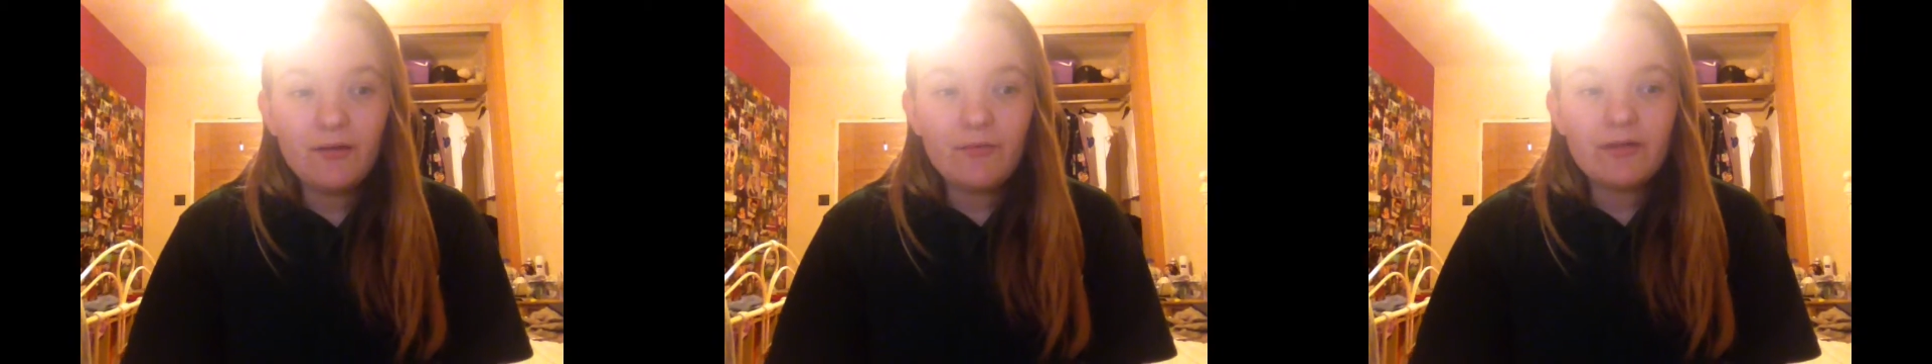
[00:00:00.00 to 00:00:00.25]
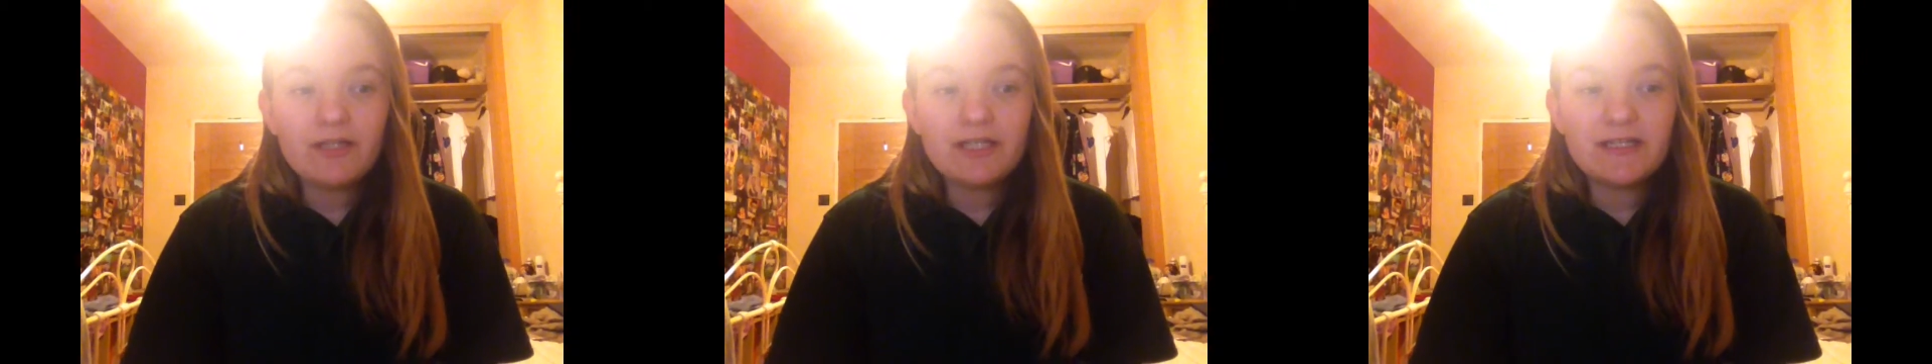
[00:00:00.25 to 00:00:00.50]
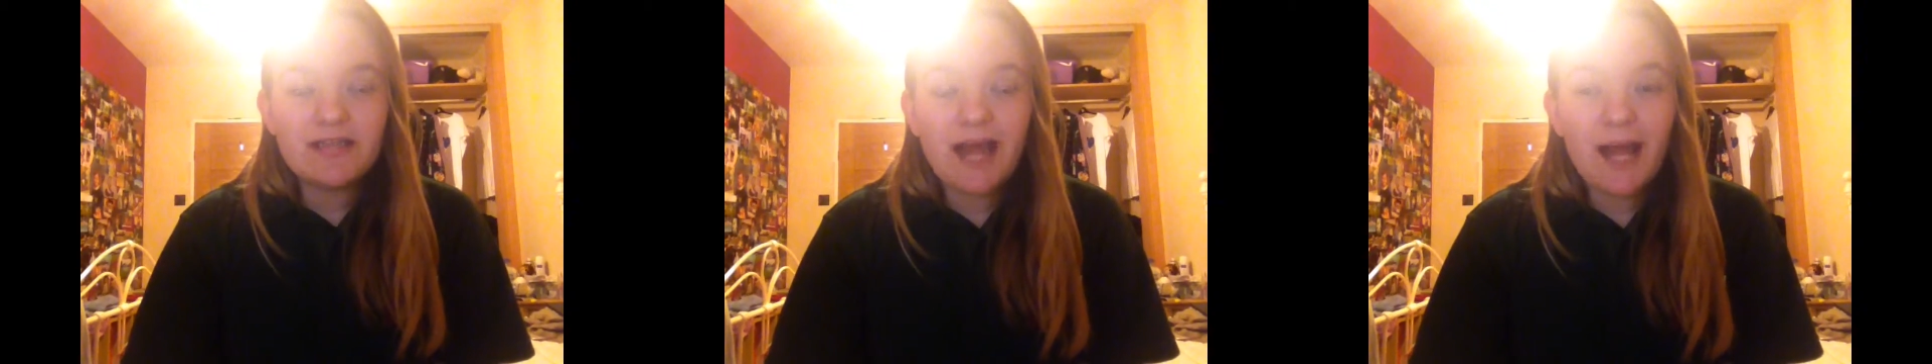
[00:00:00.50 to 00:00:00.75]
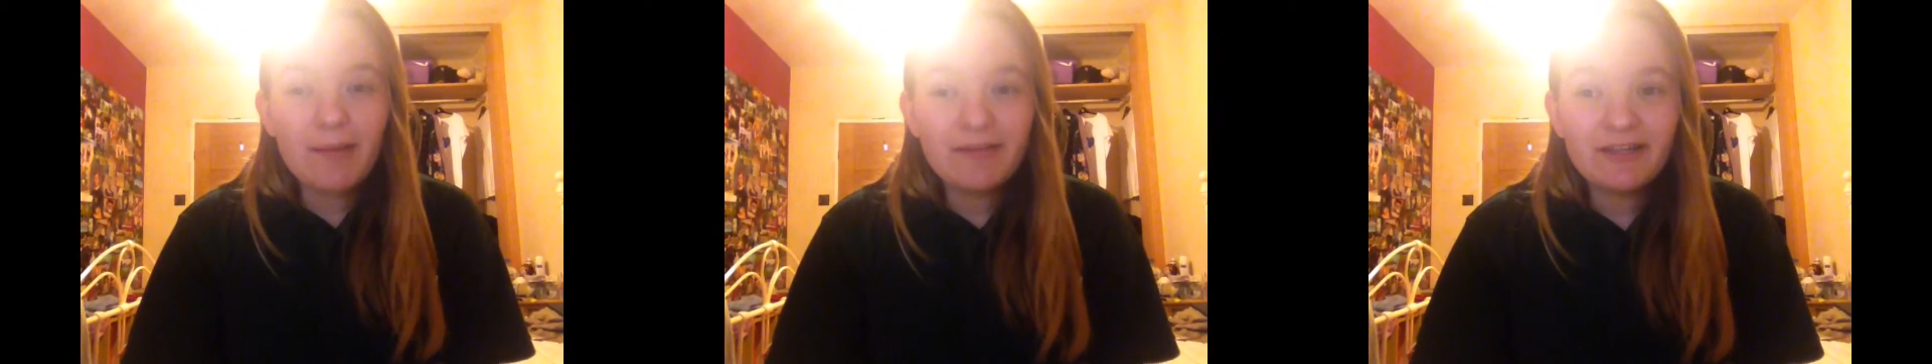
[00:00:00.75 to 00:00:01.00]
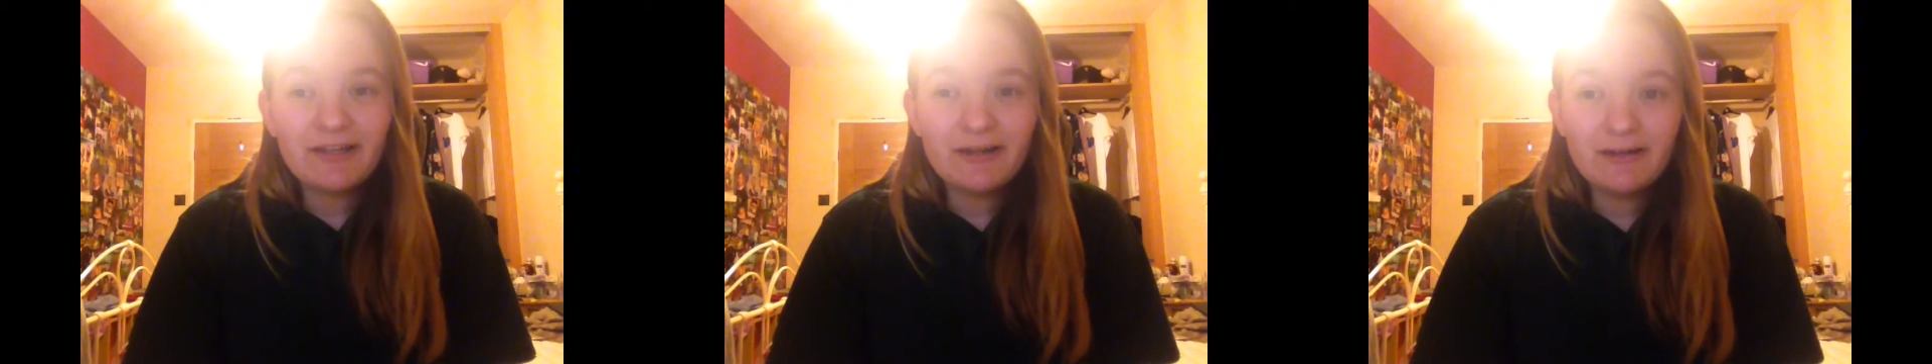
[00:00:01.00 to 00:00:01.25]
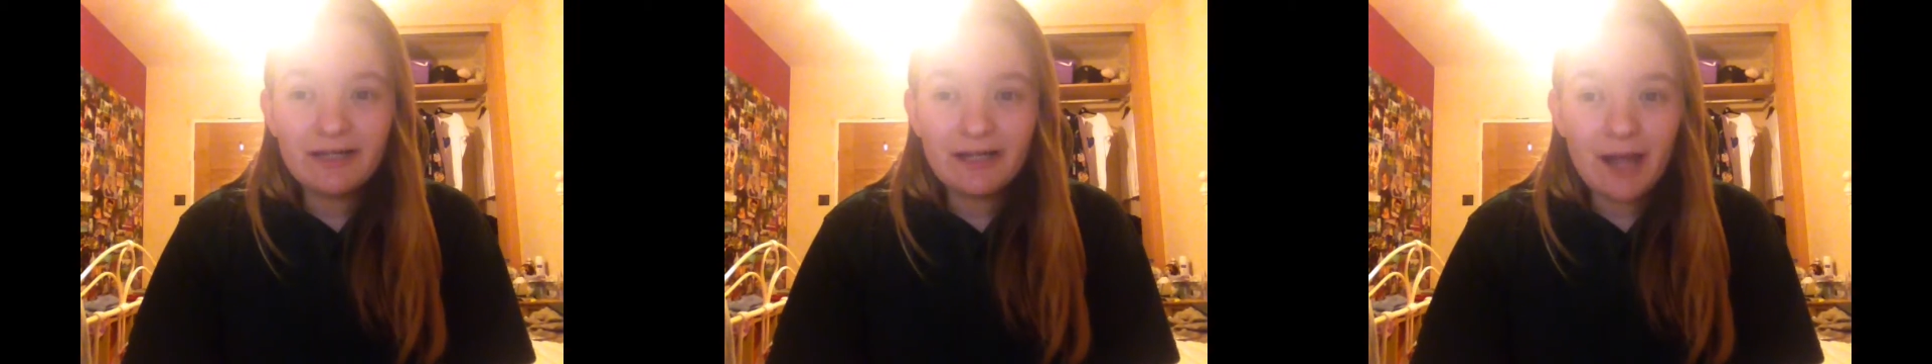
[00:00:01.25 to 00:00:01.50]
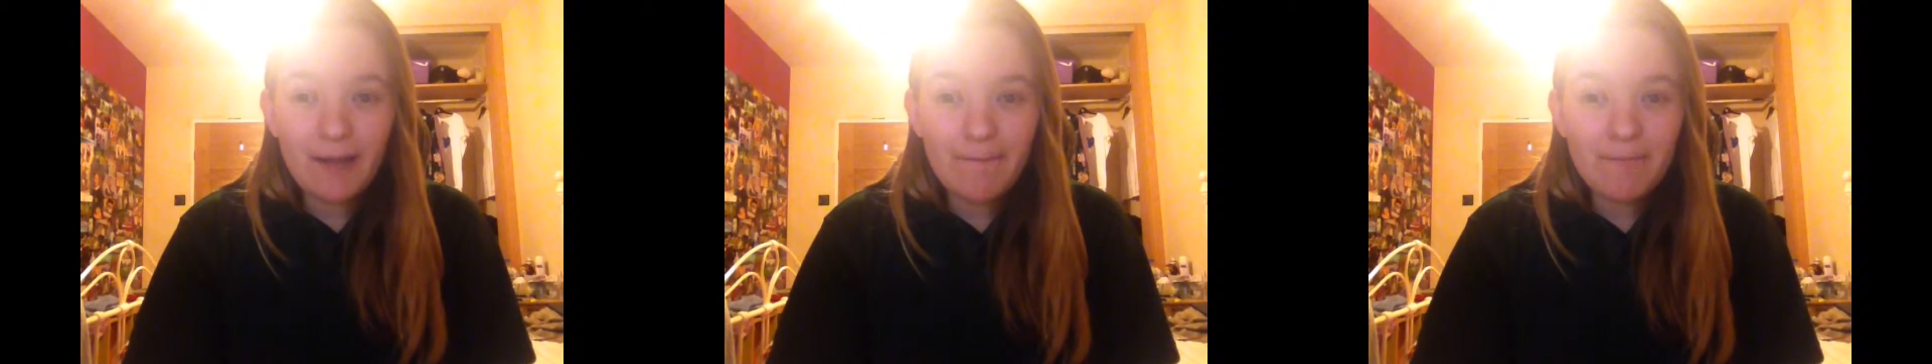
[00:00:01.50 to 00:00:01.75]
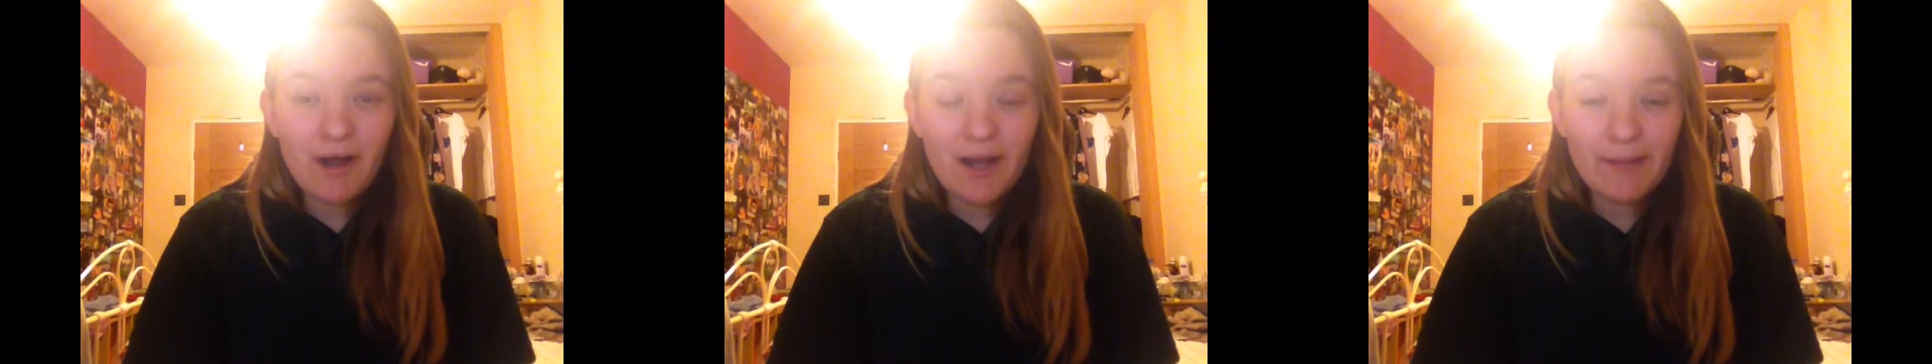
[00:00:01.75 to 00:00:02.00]
which is absolutely like
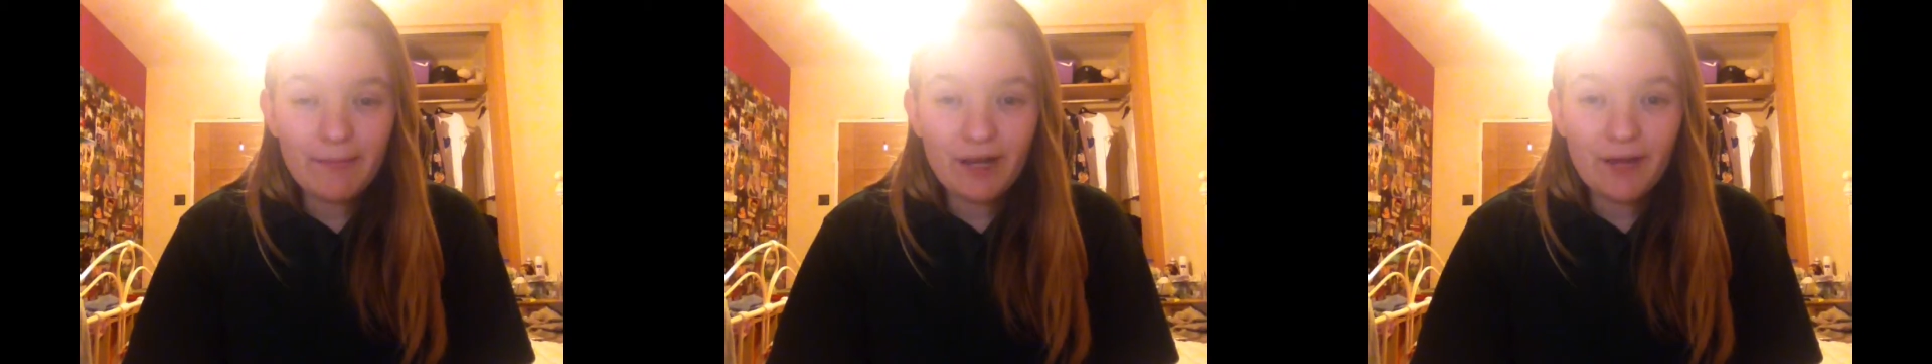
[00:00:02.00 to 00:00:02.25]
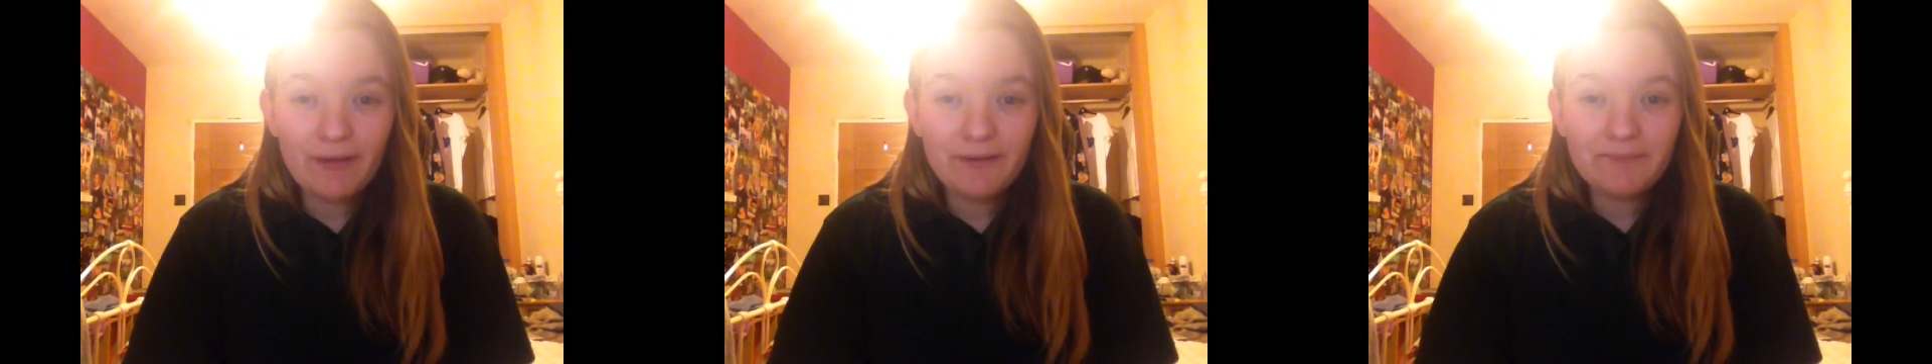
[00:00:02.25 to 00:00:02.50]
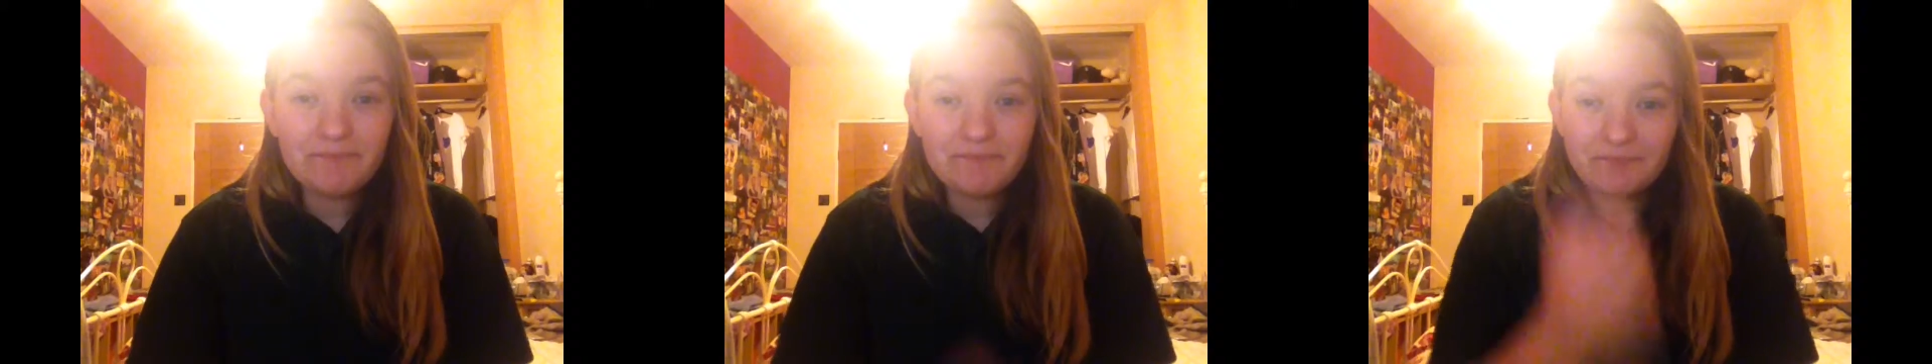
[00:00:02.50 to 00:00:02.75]
mind-blowing.